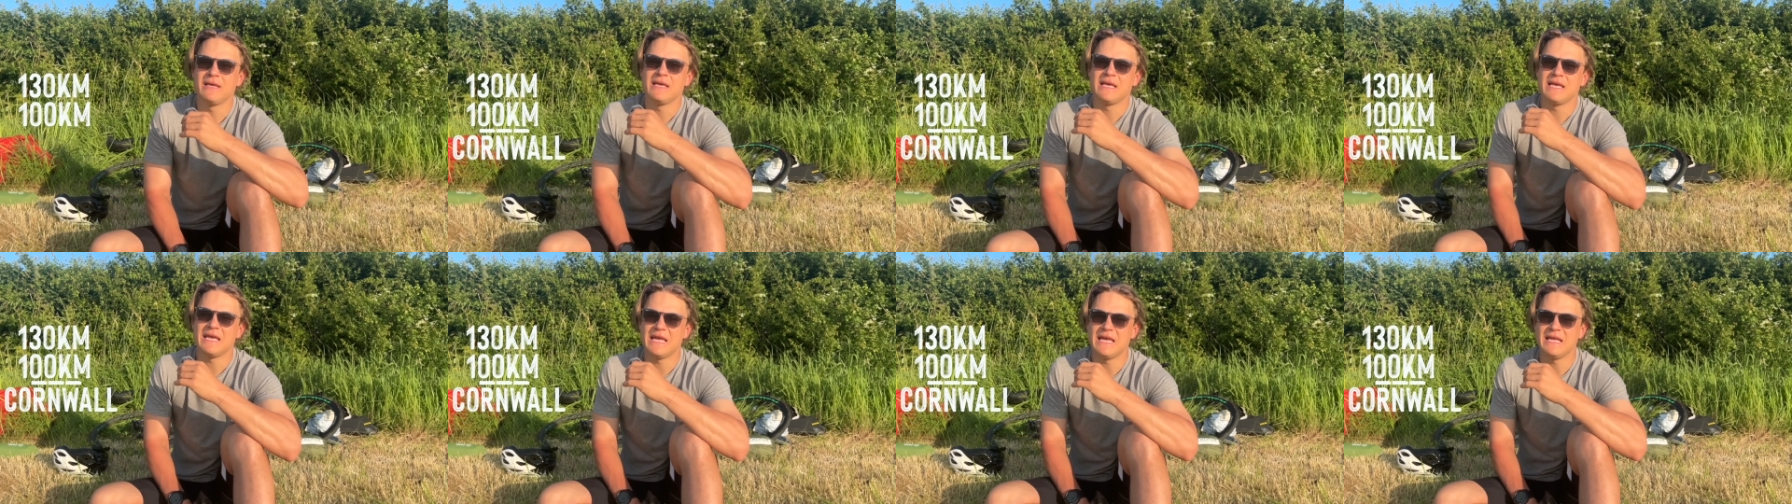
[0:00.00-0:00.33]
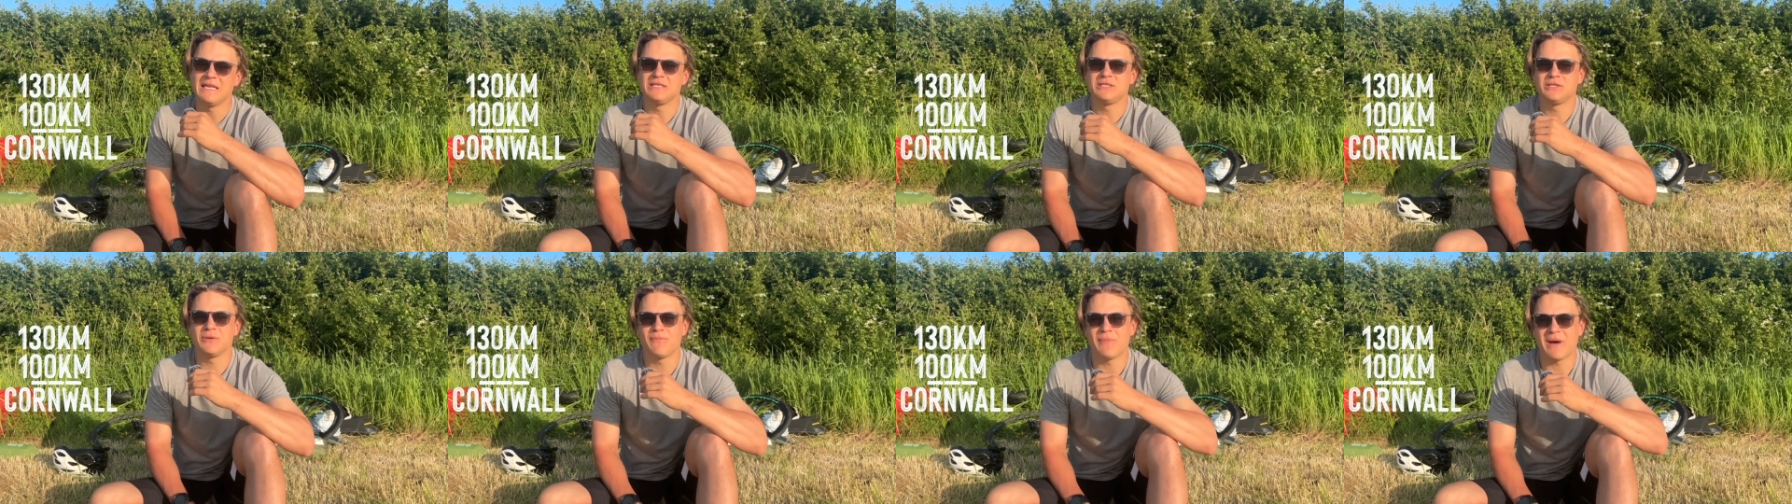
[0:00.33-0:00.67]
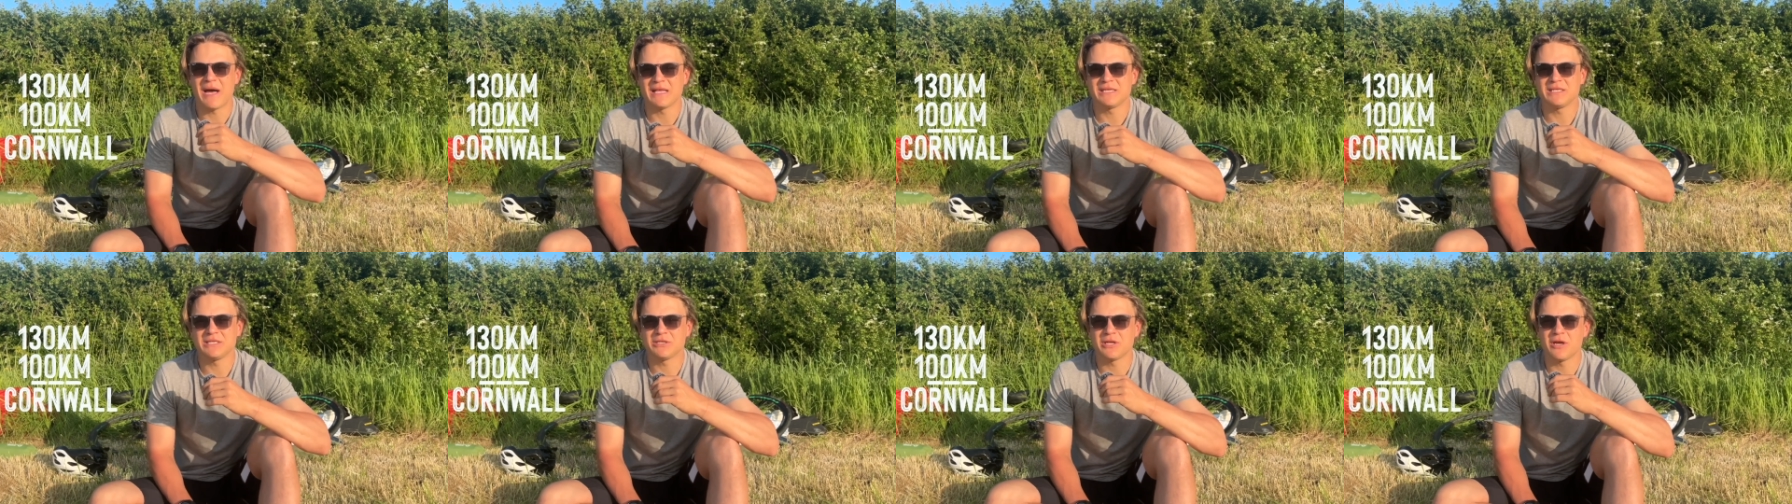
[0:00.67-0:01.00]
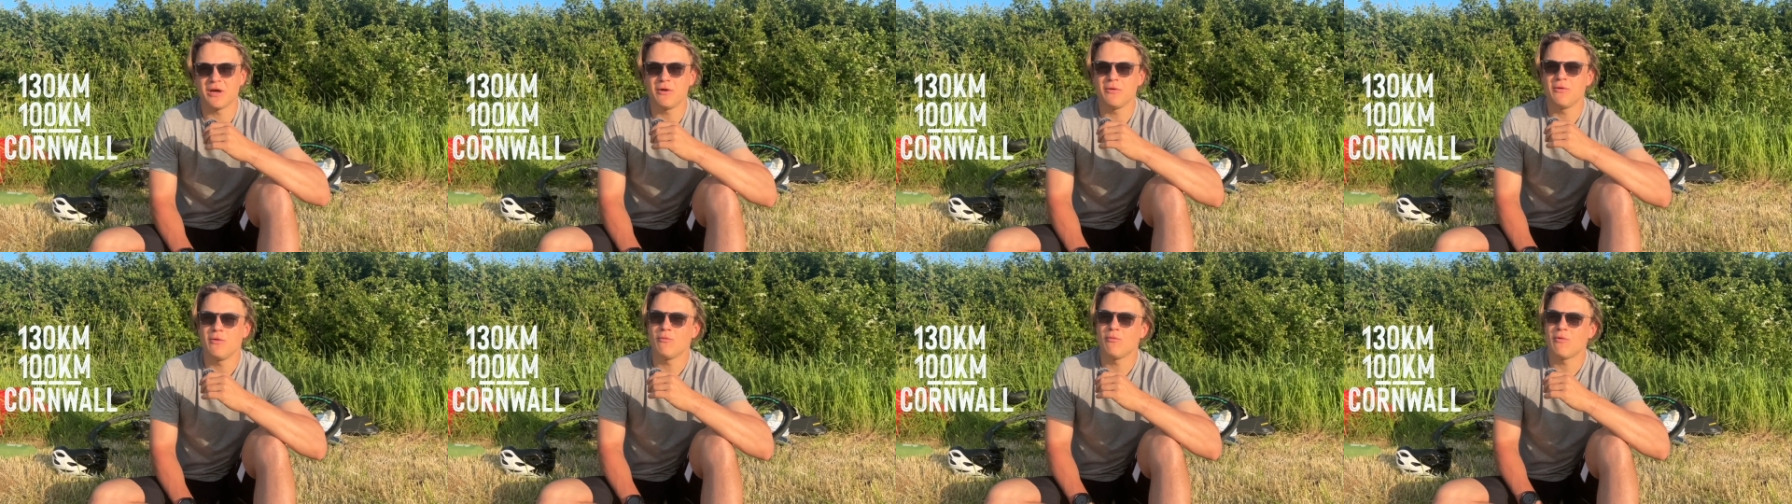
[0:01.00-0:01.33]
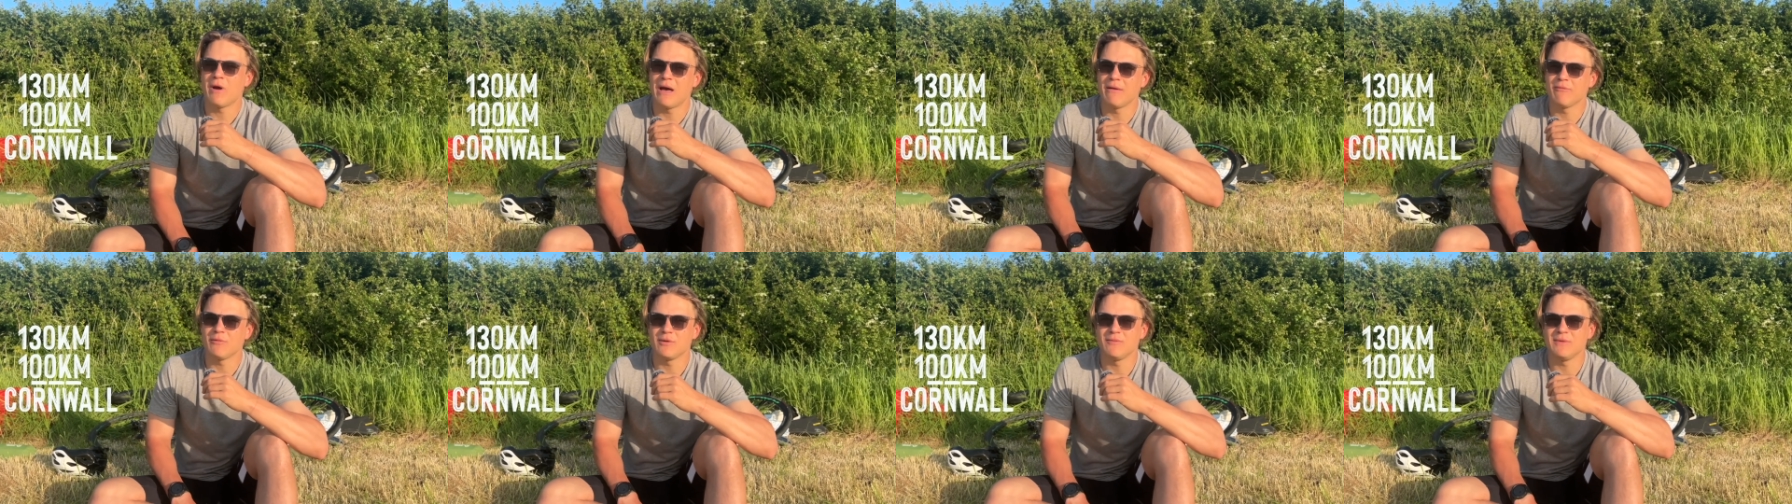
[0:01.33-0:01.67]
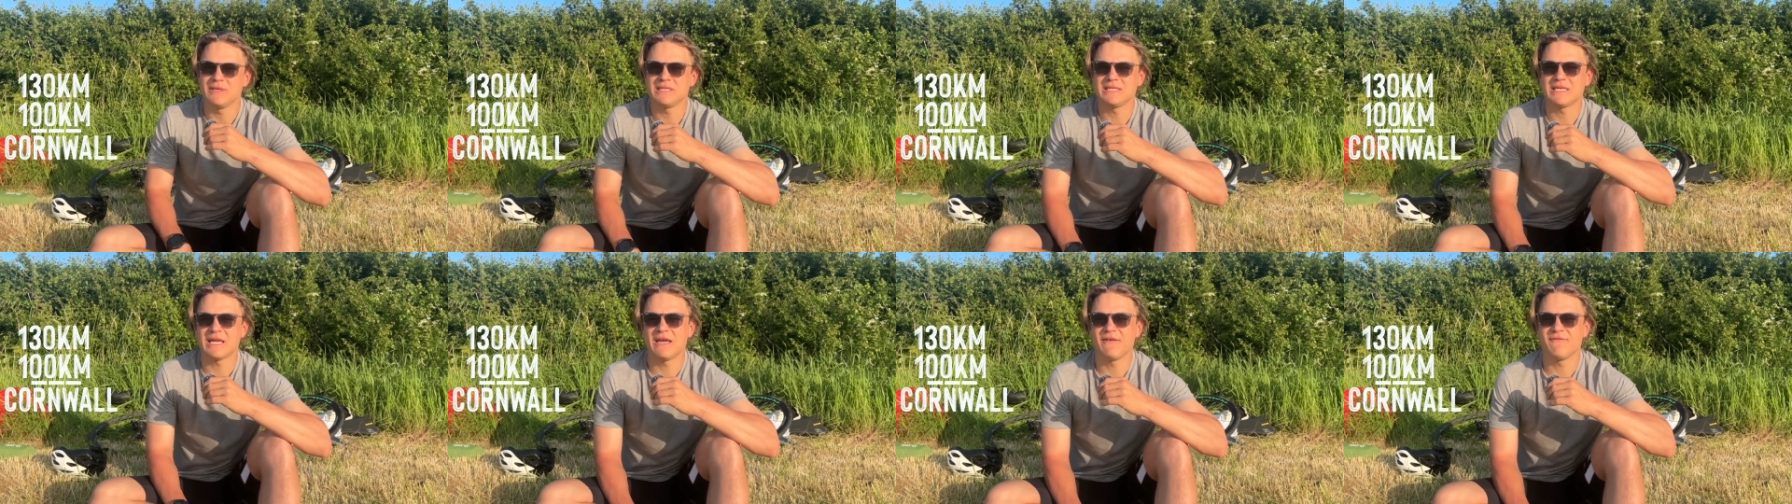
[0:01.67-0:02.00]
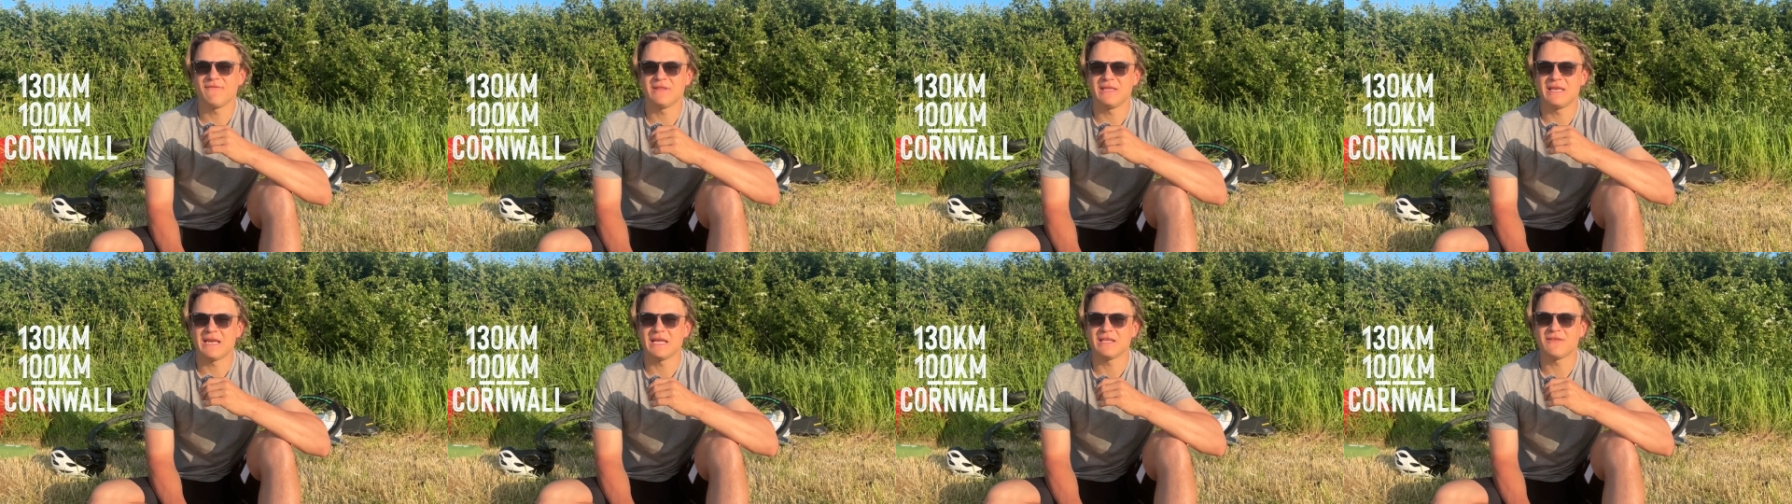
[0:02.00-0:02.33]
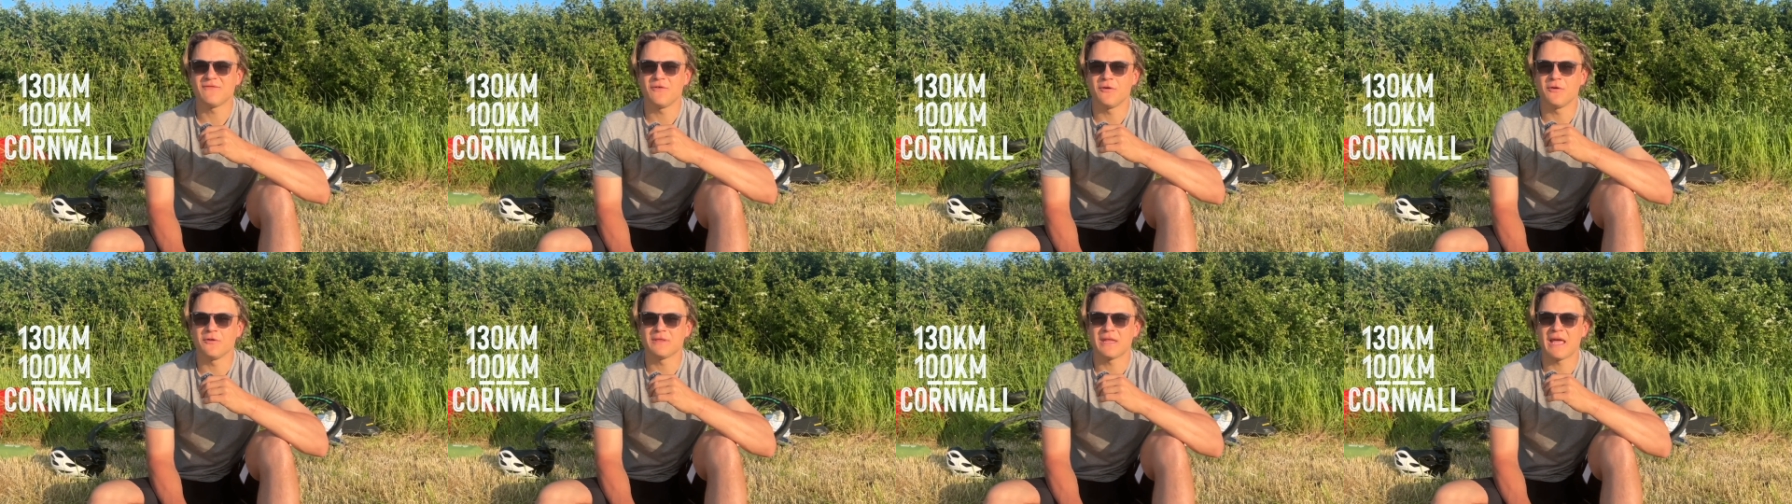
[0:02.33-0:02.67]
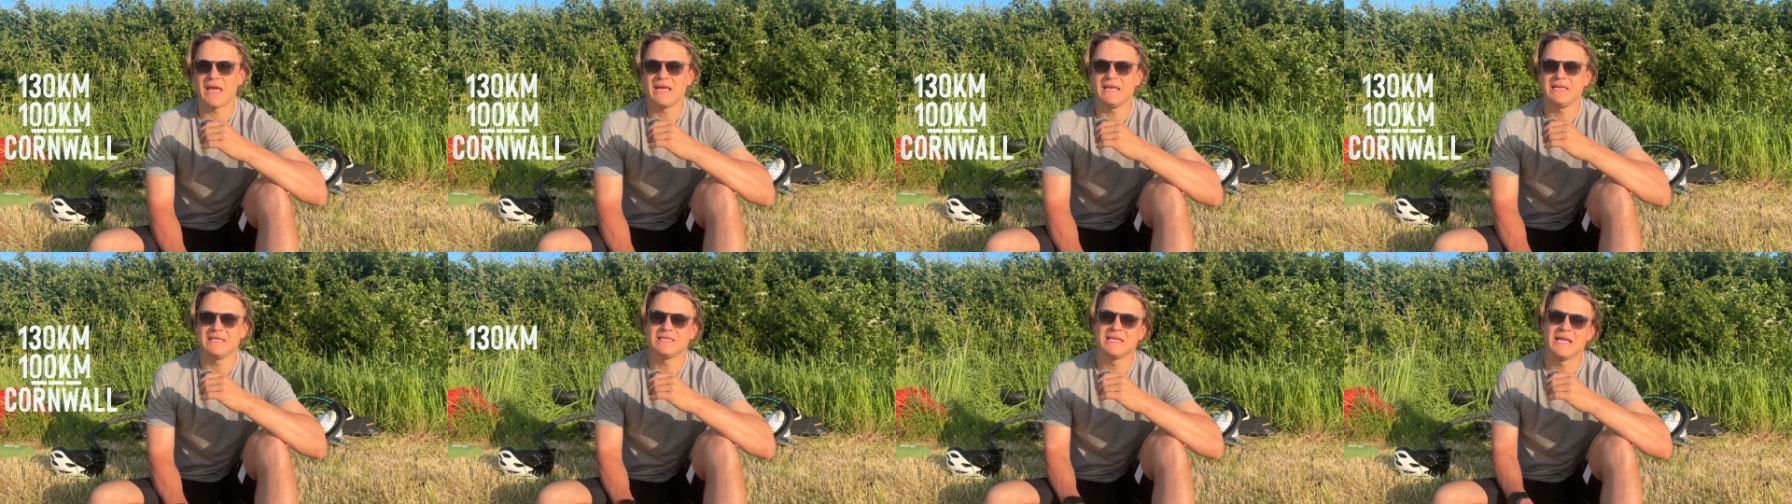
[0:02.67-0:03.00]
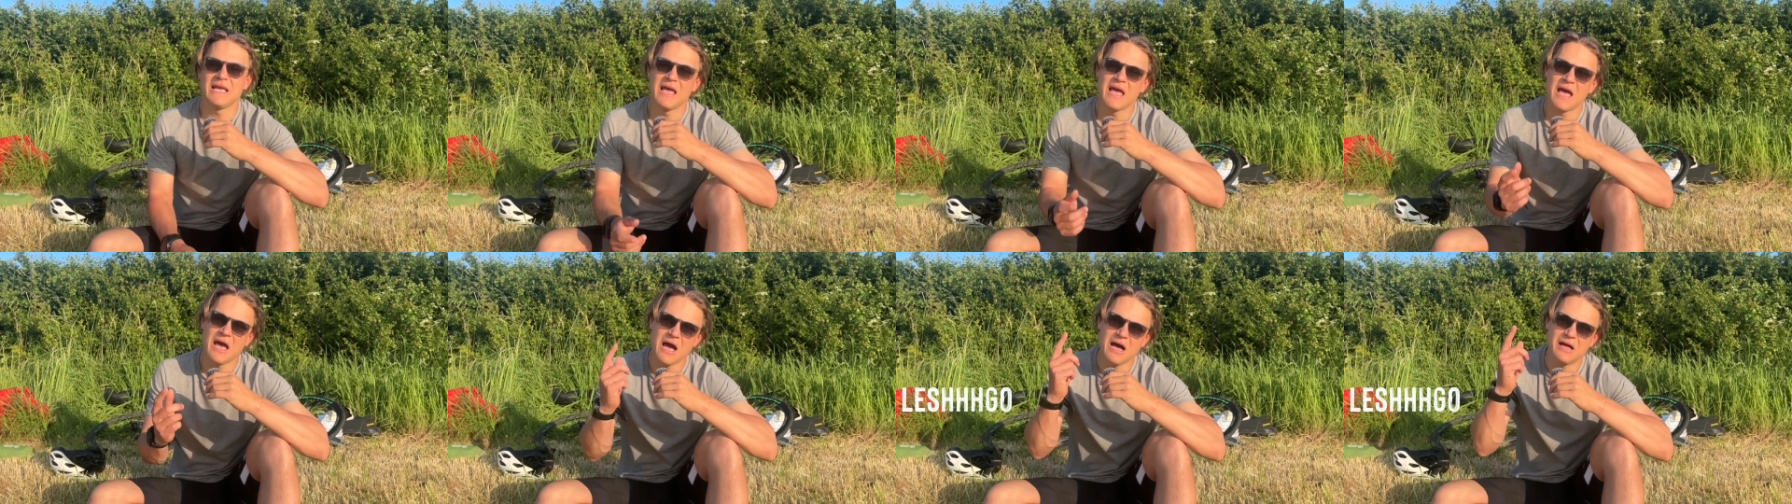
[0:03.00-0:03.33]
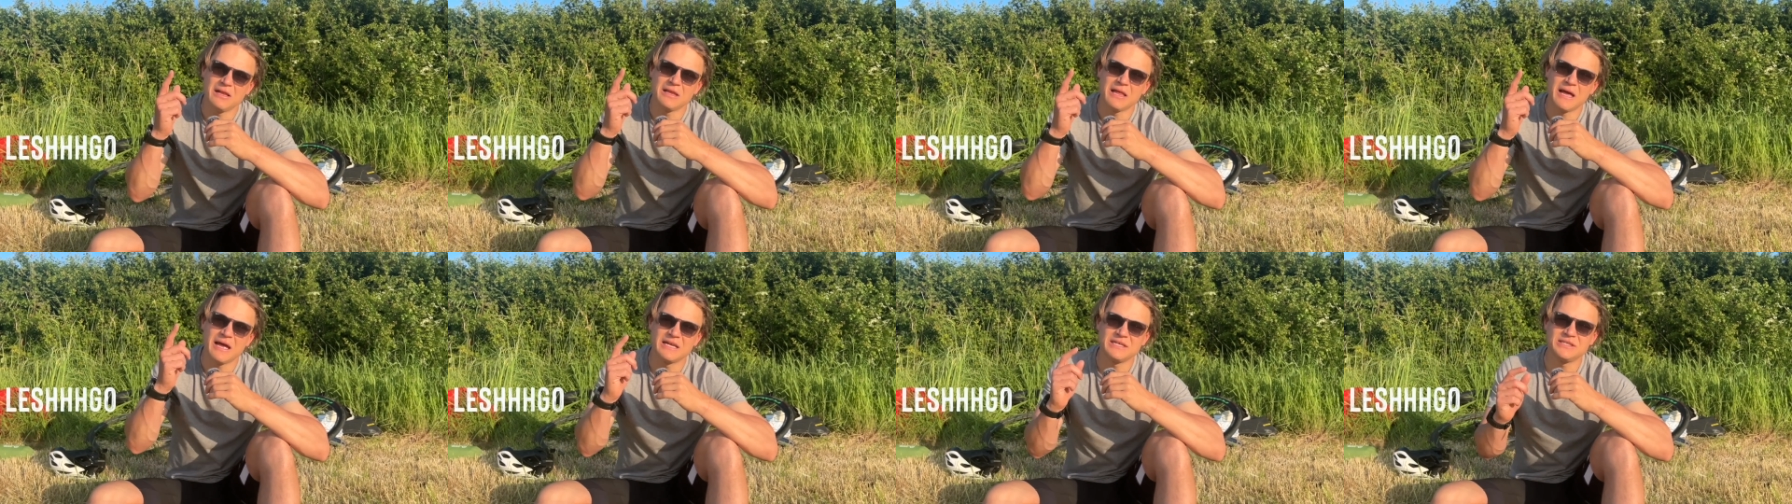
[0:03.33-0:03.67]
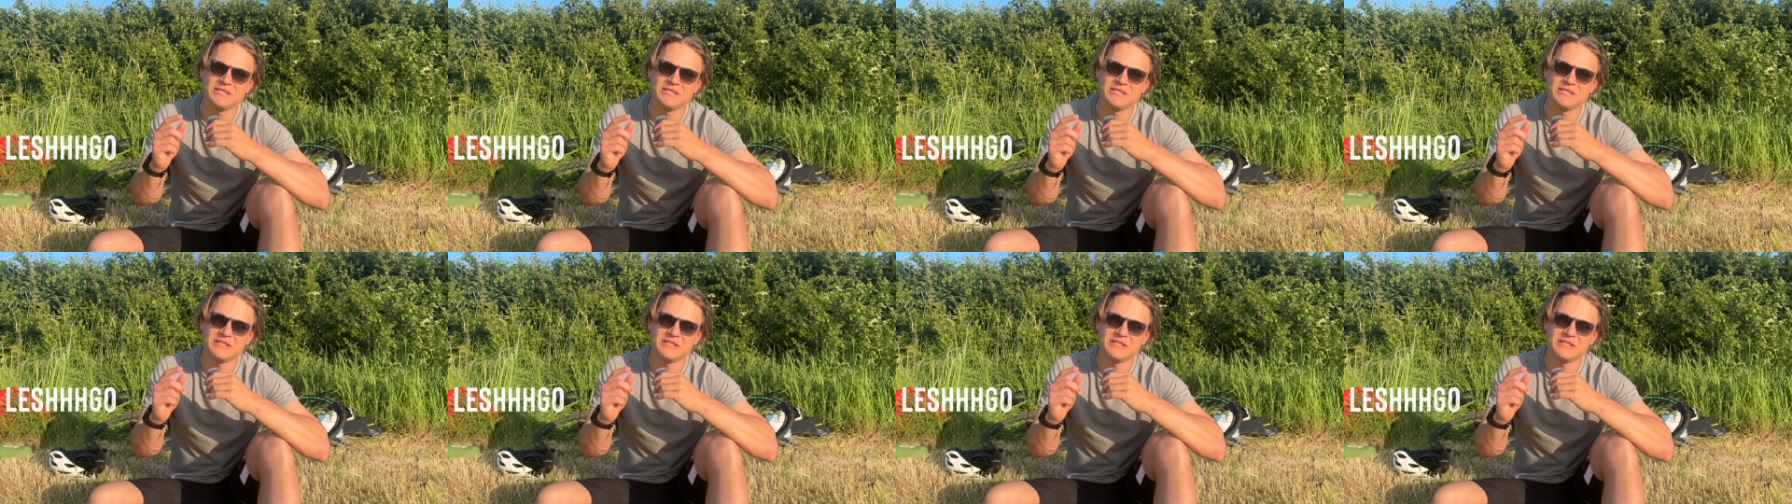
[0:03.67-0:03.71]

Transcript: into Padstow, where I'm going to be staying for the next 4 days. Let's